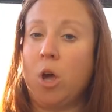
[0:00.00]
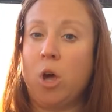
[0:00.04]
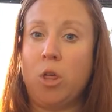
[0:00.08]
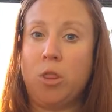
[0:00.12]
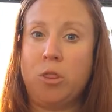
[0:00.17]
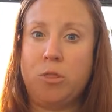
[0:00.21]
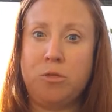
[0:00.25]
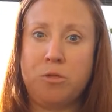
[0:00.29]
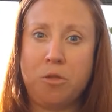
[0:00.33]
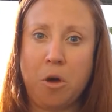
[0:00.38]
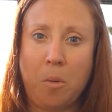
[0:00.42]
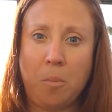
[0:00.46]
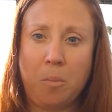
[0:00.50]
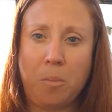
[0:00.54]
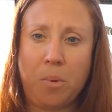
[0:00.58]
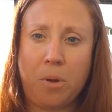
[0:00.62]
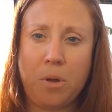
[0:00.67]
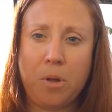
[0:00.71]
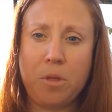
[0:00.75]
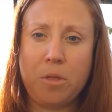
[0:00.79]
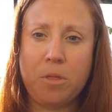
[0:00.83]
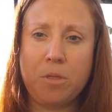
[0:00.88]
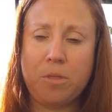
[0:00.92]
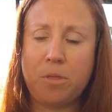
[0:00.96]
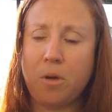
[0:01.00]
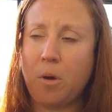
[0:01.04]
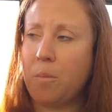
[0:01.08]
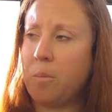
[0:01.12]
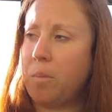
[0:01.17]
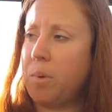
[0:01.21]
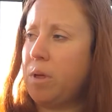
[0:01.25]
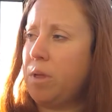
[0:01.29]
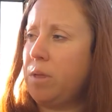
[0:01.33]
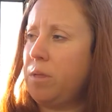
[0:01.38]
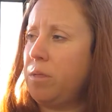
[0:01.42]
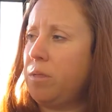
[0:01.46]
a thump, thump,
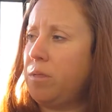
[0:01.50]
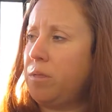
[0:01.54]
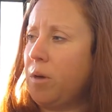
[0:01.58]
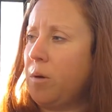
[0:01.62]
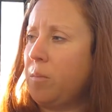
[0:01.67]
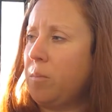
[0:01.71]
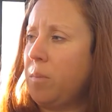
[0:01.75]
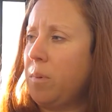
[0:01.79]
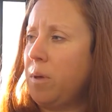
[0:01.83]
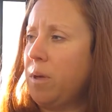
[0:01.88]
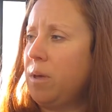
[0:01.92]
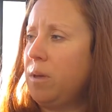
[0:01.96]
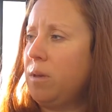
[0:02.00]
thump,